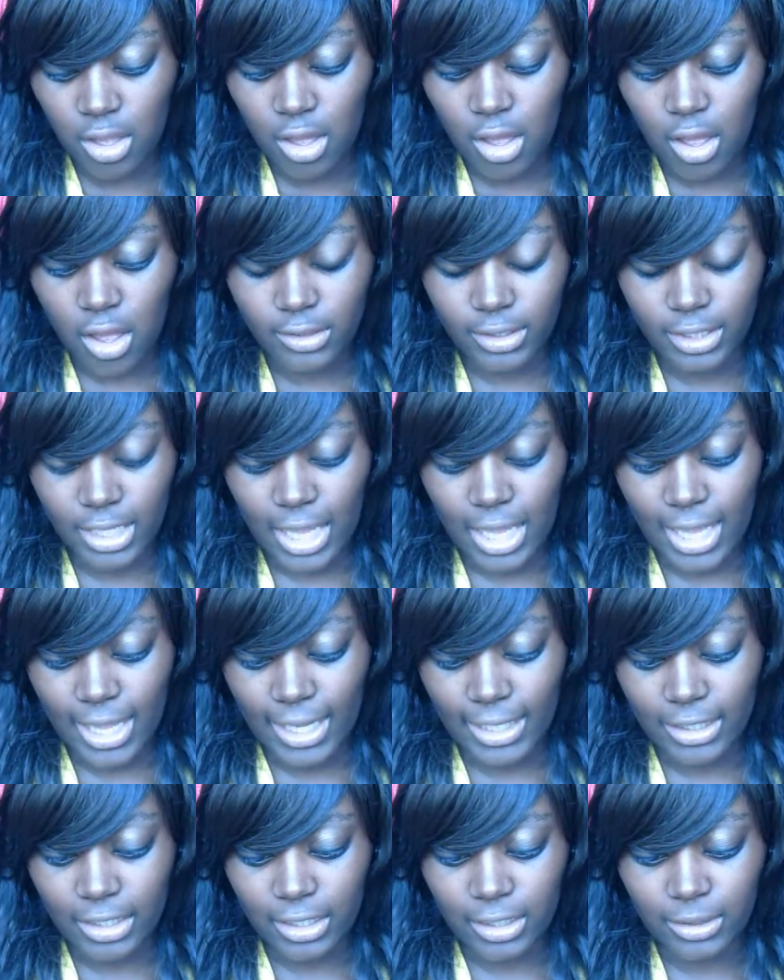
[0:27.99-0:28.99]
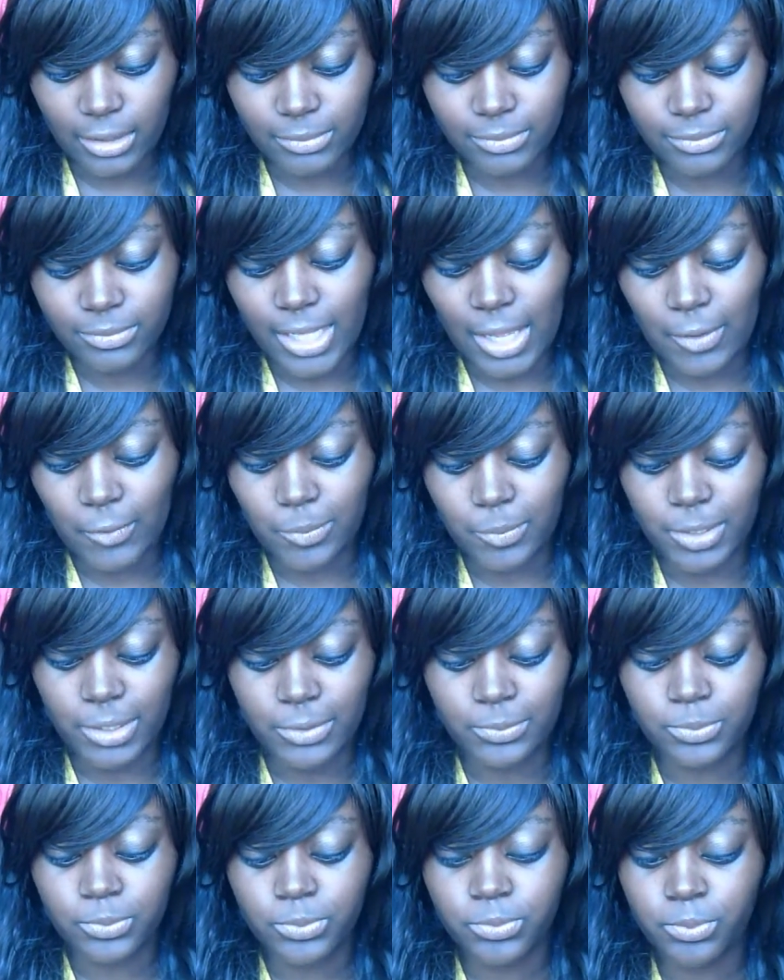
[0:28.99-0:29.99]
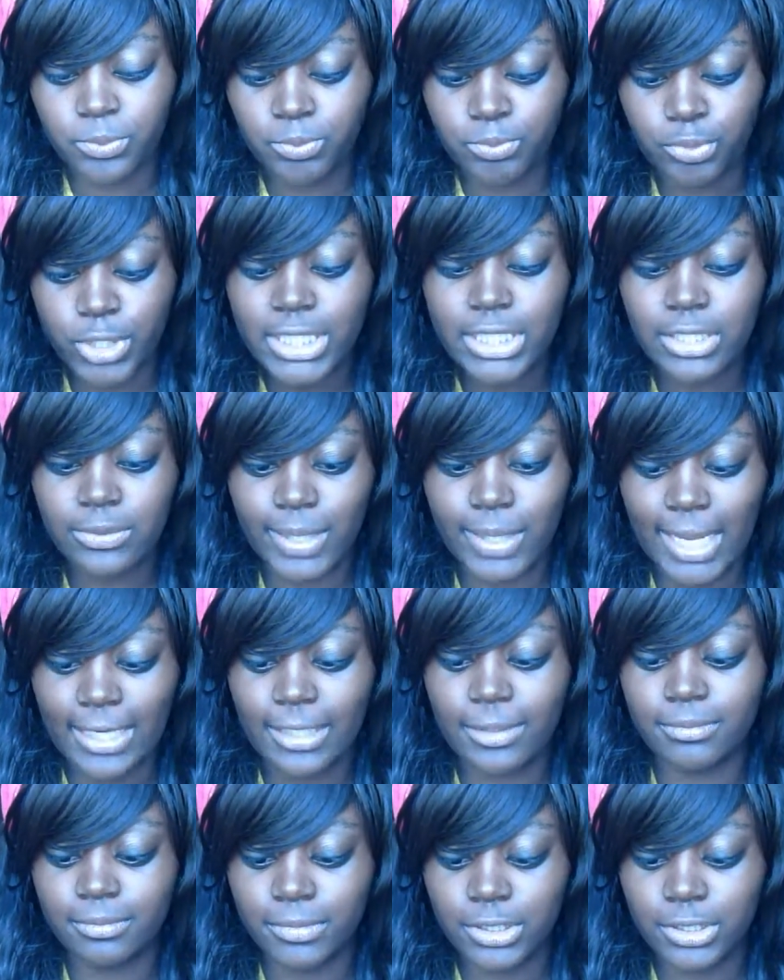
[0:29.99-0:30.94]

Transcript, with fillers: online um, that would be pretty random.